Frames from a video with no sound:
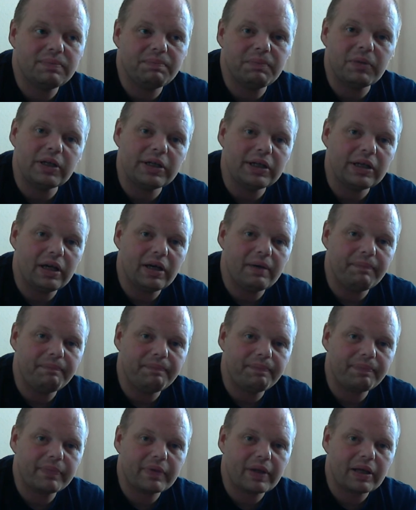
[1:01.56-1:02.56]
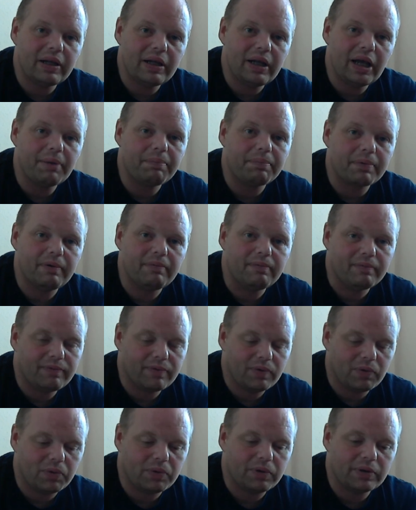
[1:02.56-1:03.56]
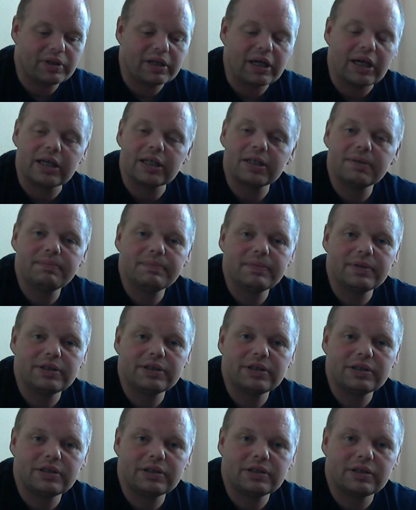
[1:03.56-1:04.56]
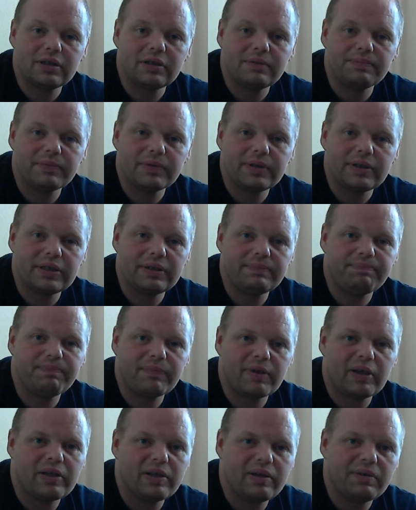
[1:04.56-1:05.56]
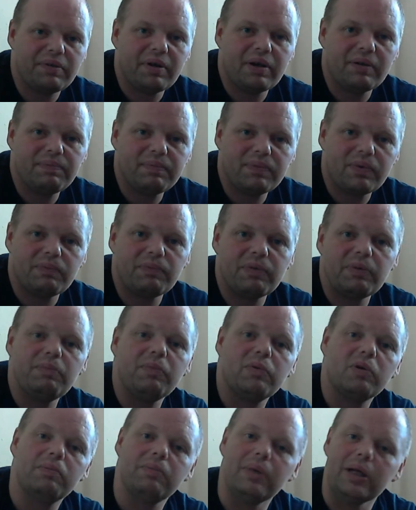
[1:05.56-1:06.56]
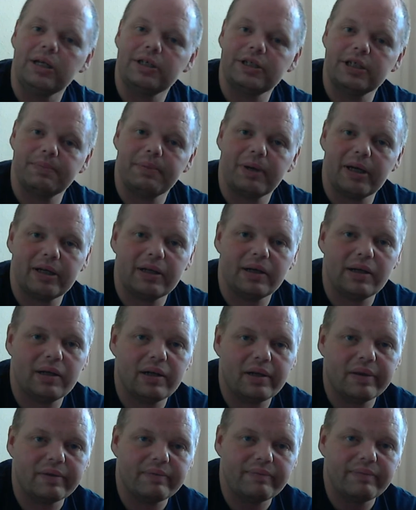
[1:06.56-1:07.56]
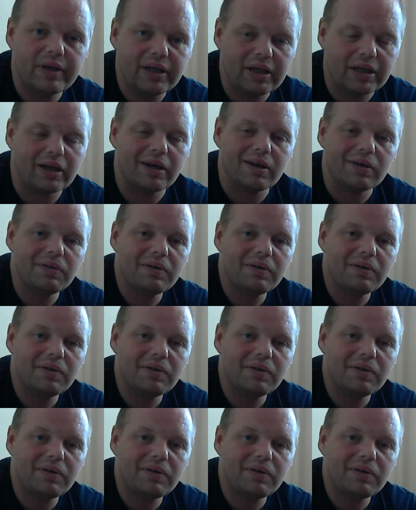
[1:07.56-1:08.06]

my Labyrinth Lord game, which I'm gonna, probably more mentioned about in another video.